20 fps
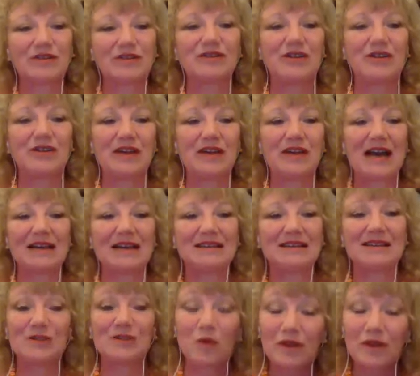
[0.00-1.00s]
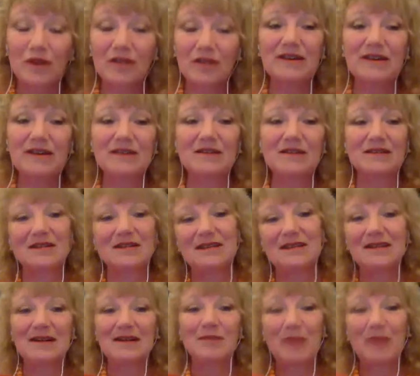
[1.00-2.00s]
So you had disordered
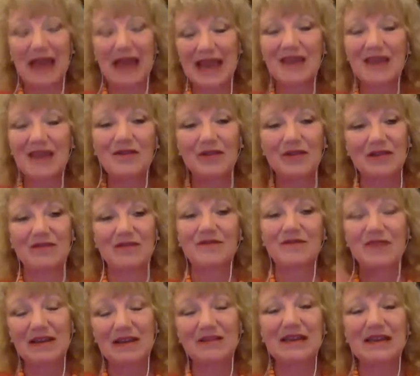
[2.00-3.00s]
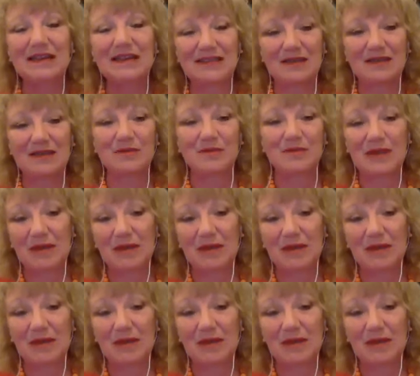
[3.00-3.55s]
behavior and feelings and,